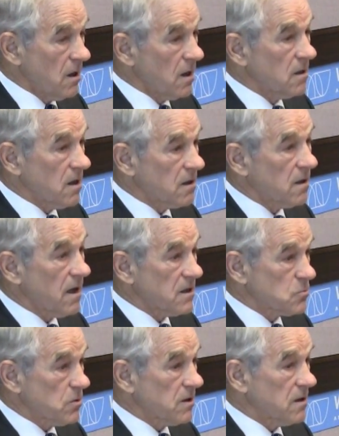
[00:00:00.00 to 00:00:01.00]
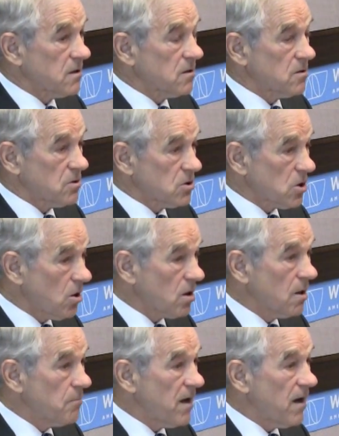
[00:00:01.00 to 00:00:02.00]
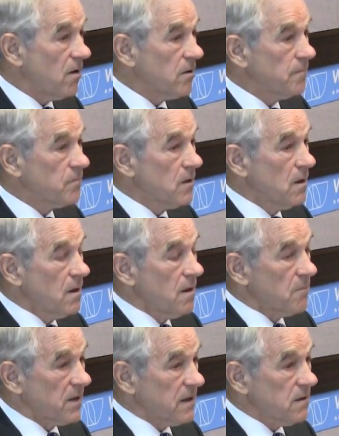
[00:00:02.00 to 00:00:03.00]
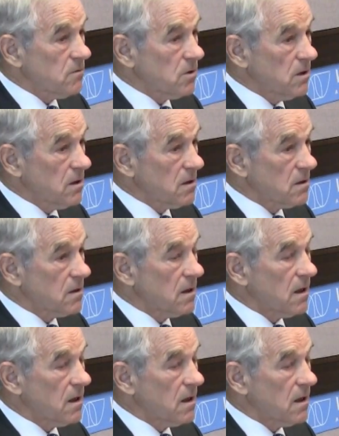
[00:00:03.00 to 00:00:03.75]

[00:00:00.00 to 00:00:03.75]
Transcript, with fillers: and yet that is what they talk about. But I don't think